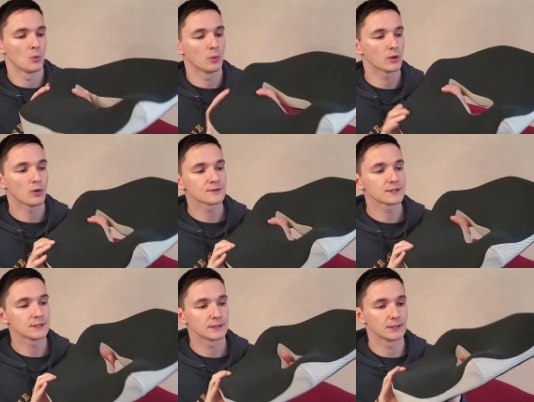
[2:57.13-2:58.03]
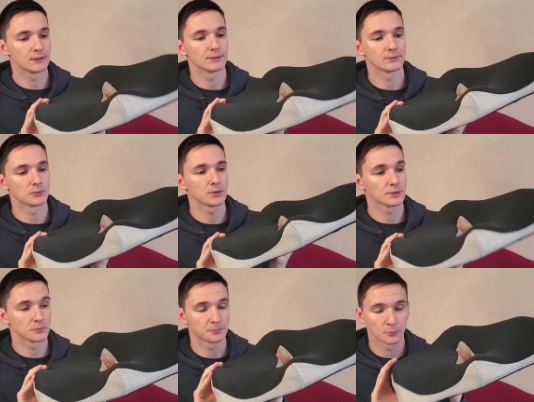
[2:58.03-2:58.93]
What also, eh, what,
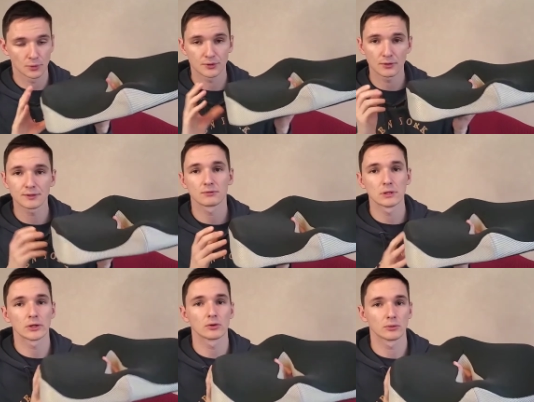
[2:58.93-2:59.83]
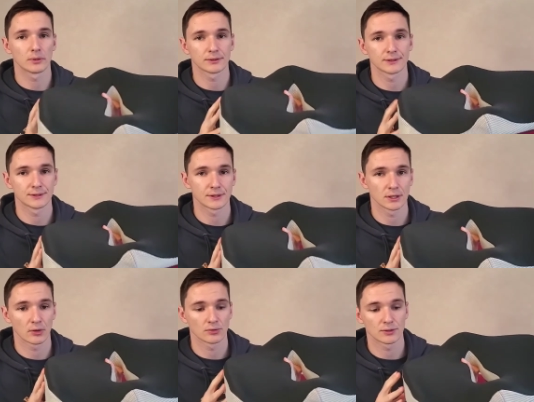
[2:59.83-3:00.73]
what's also really cool about this
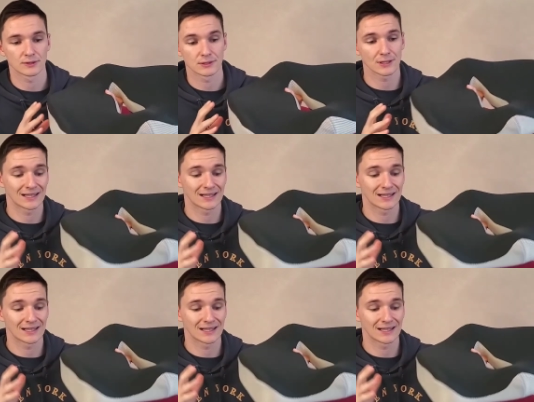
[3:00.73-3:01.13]
seat cushions is